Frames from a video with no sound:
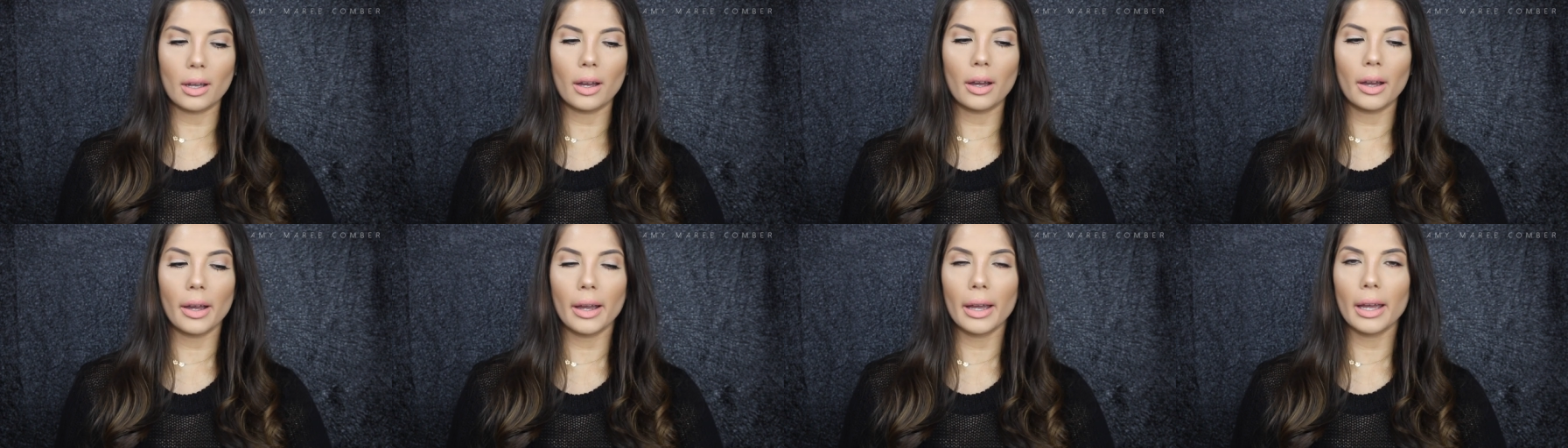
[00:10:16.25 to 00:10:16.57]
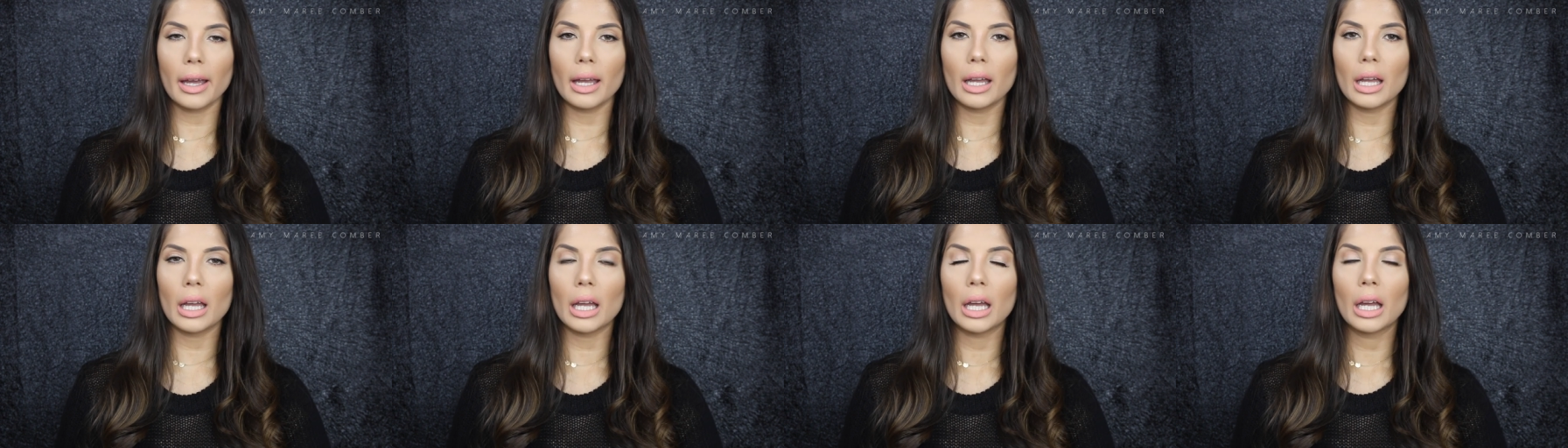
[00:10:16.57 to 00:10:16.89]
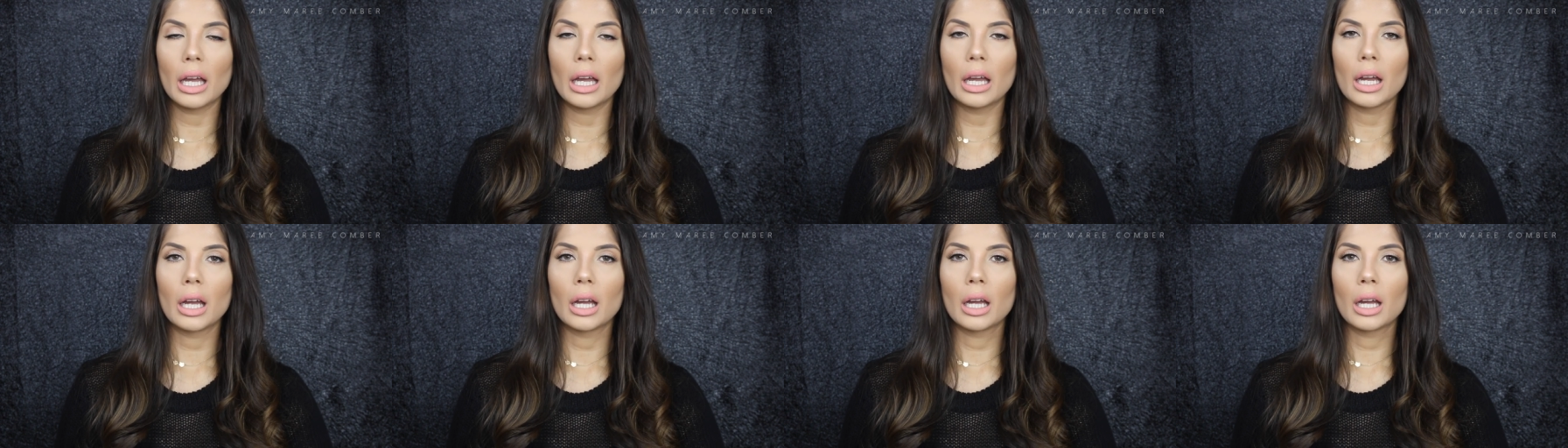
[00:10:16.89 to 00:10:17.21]
I
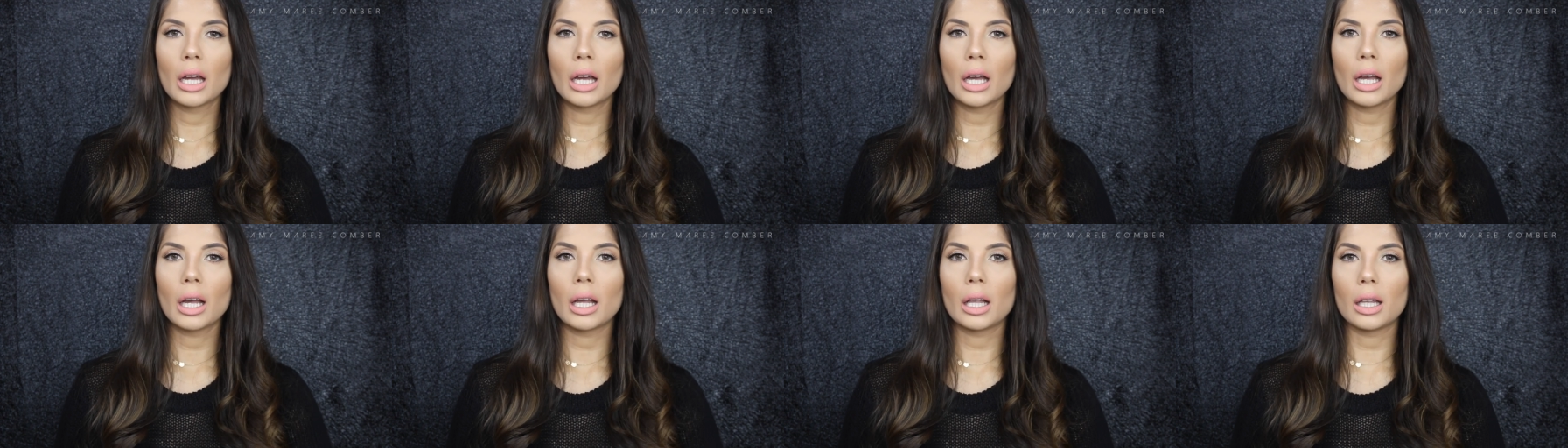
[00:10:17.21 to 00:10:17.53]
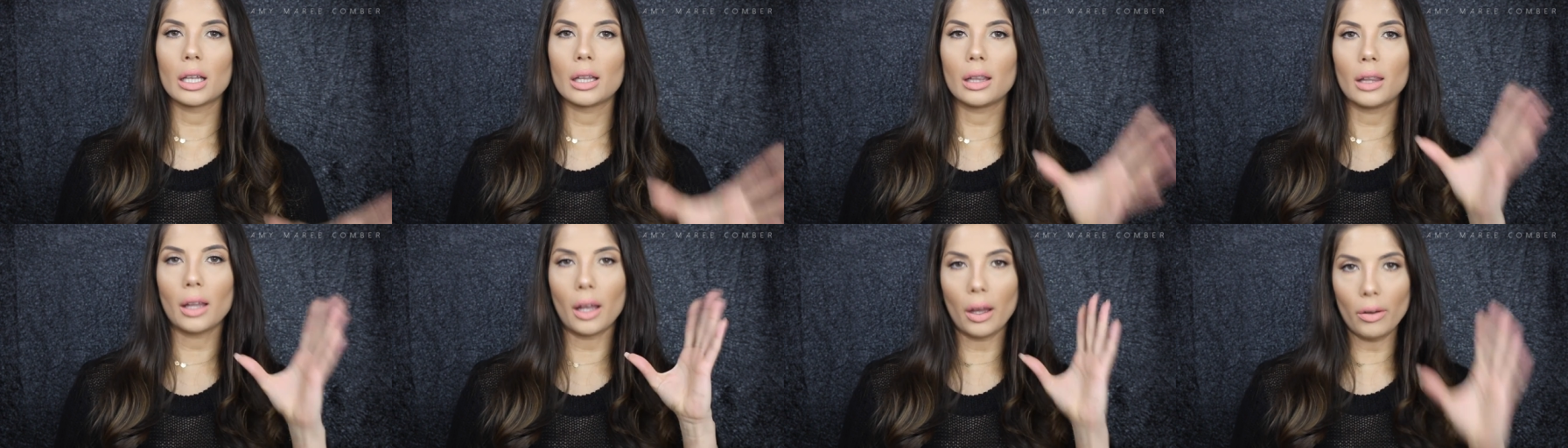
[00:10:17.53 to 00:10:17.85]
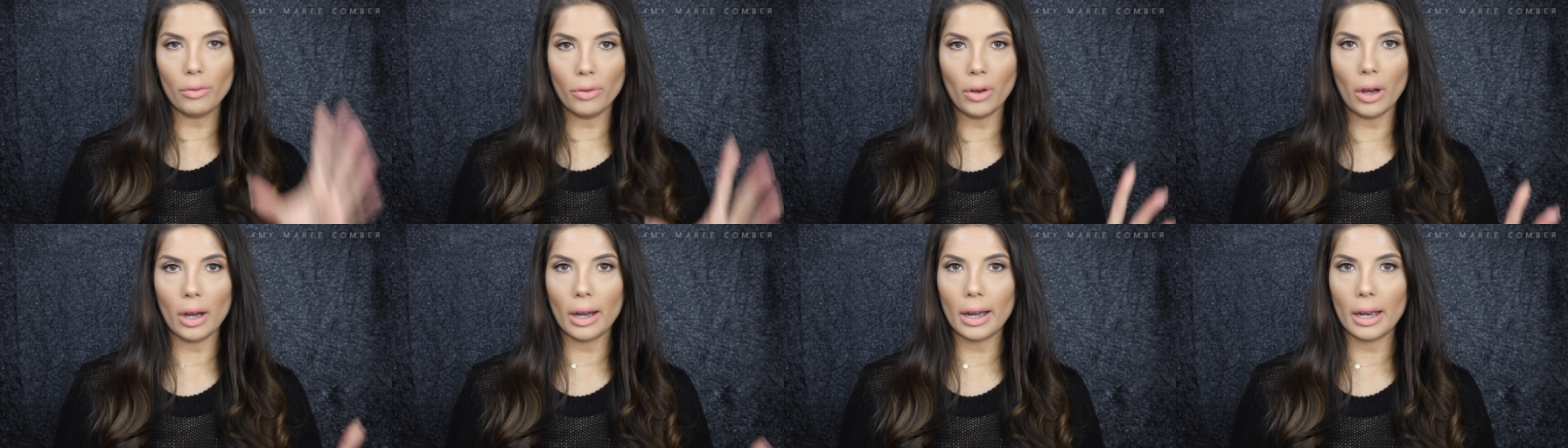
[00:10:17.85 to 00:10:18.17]

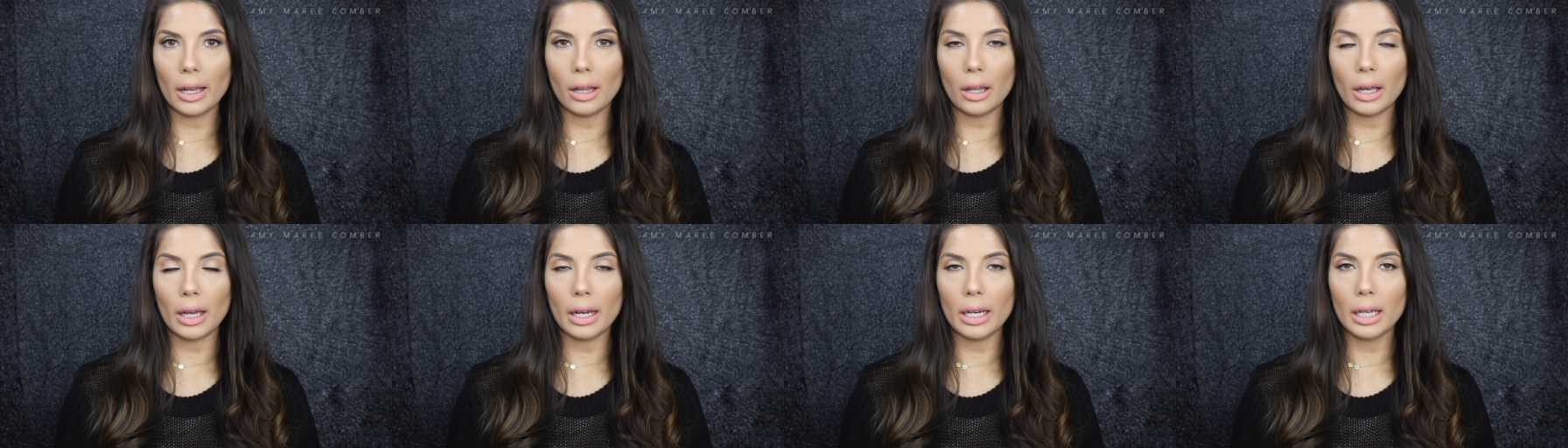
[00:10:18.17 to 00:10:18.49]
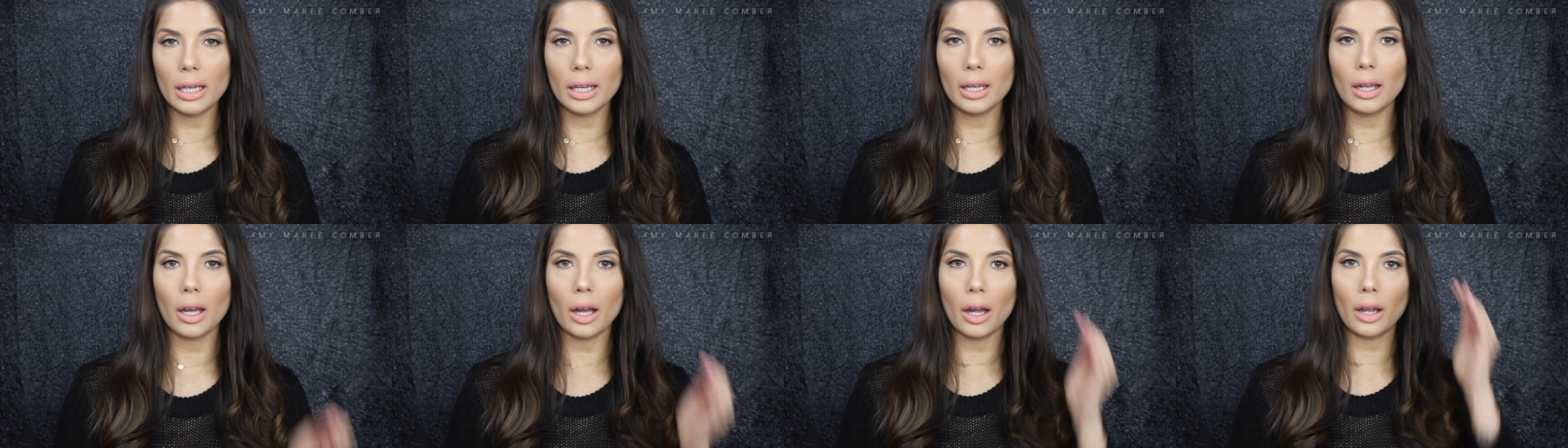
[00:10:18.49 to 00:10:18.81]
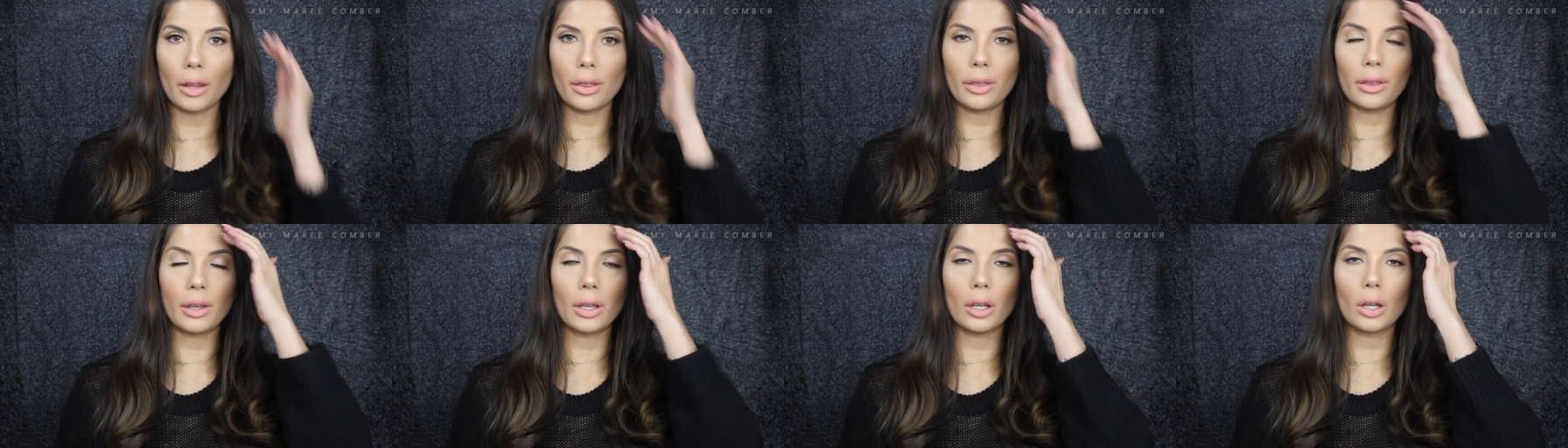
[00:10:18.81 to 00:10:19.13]
love highlighting.
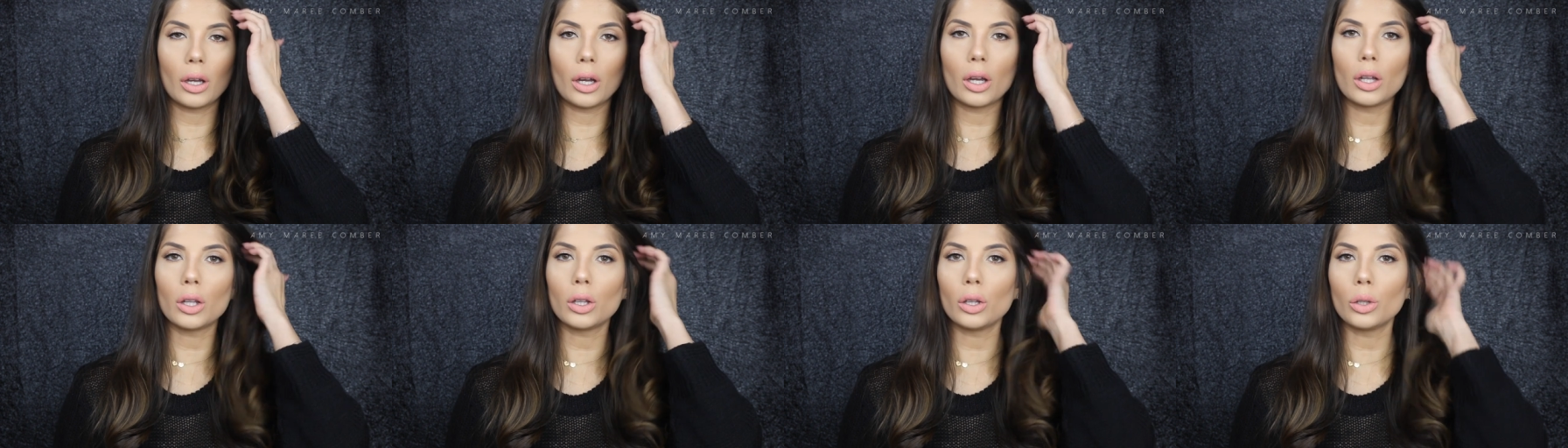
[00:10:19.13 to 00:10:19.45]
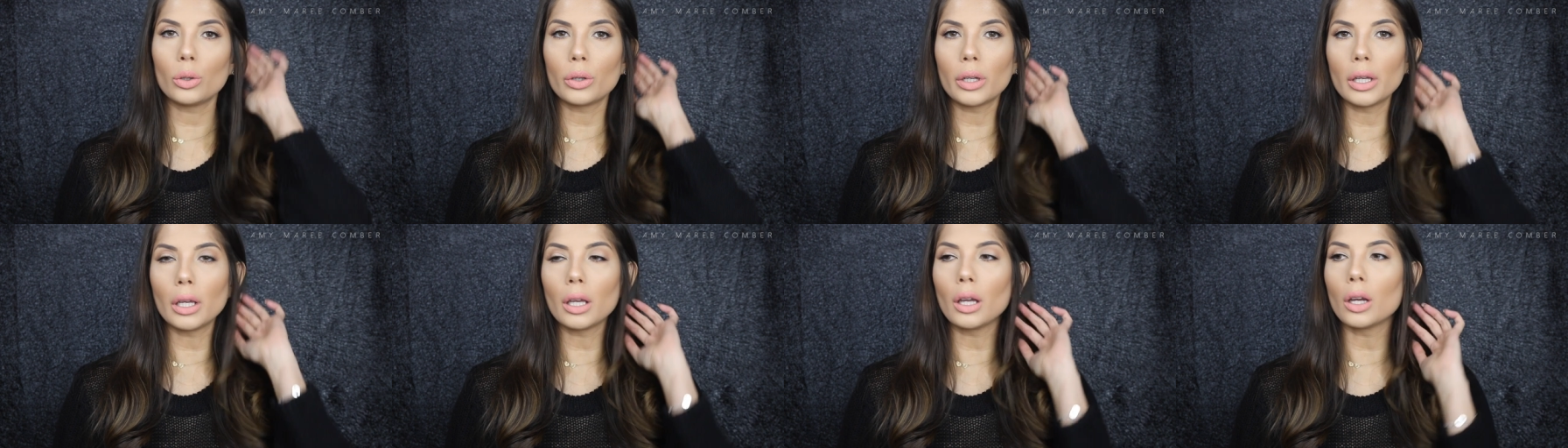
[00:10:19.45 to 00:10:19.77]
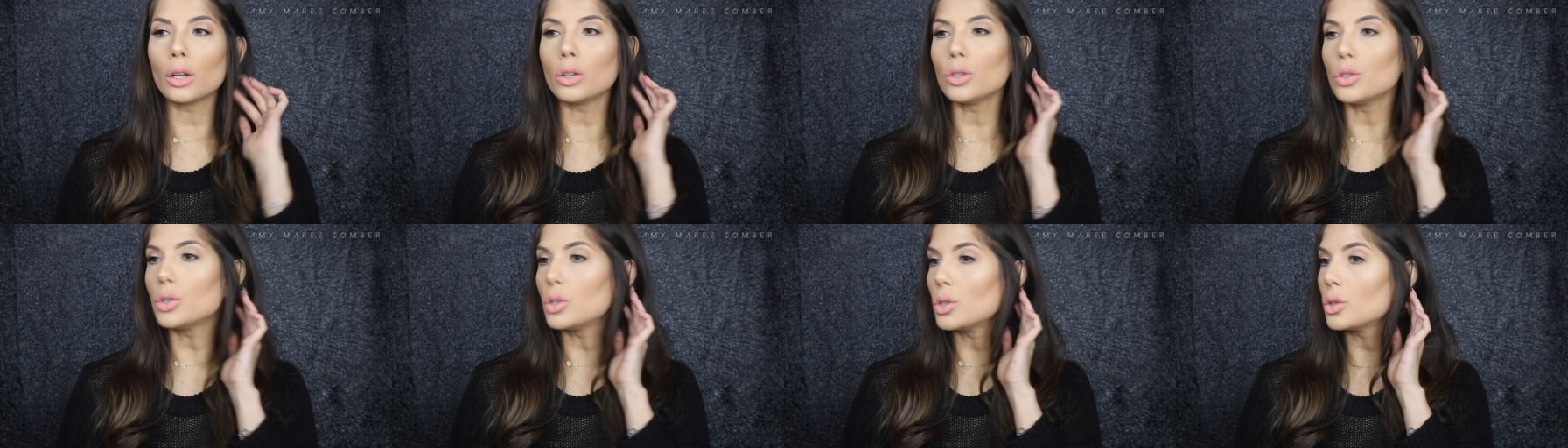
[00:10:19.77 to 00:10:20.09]
I think
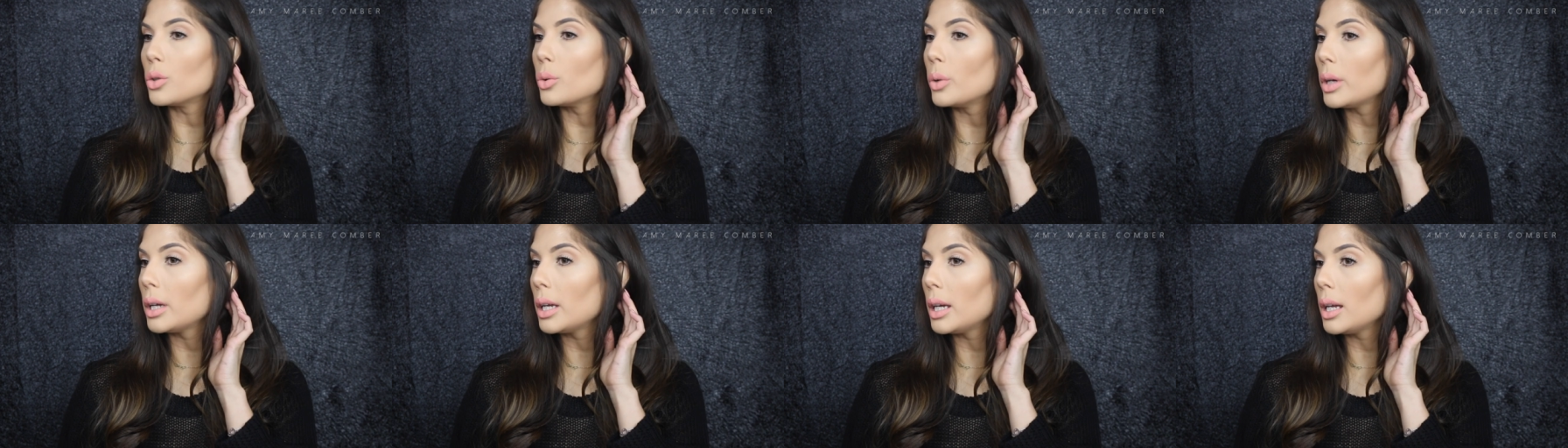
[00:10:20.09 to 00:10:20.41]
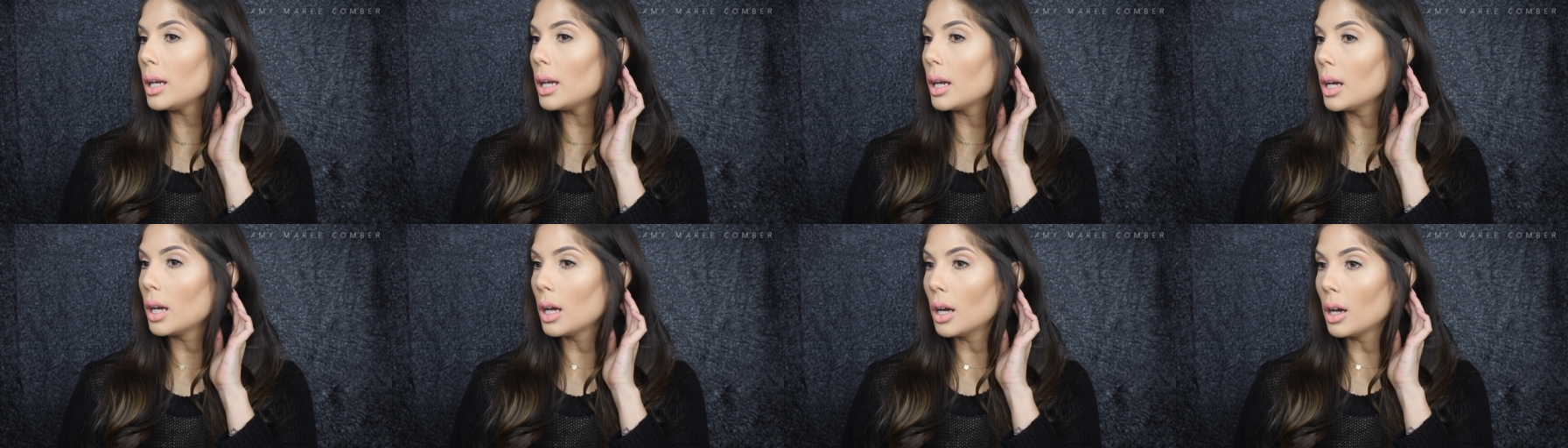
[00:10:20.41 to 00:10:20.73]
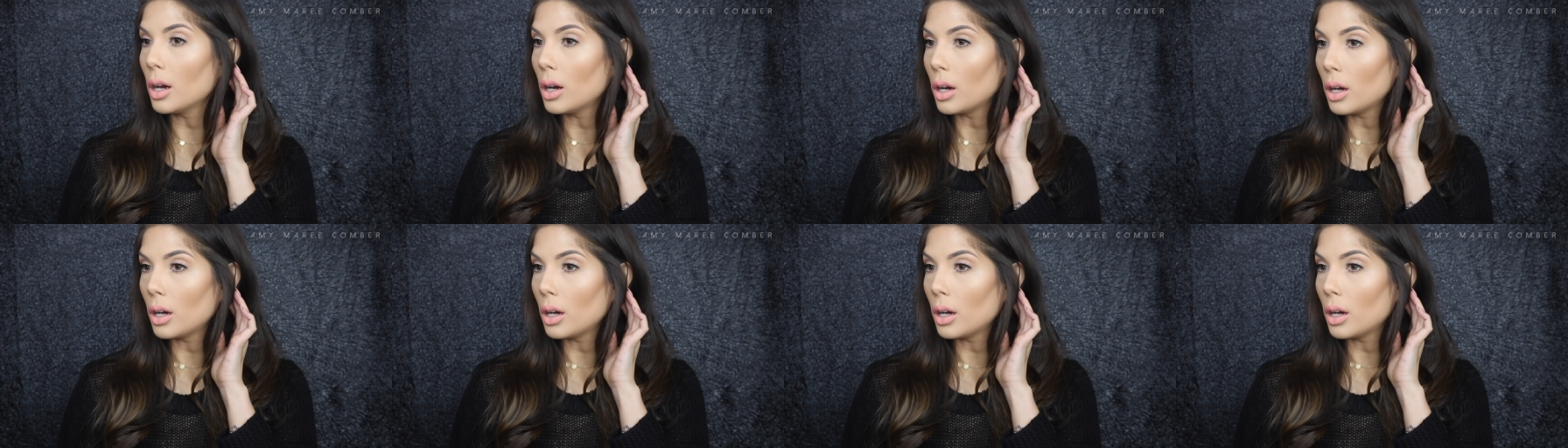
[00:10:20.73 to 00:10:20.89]
looking dewy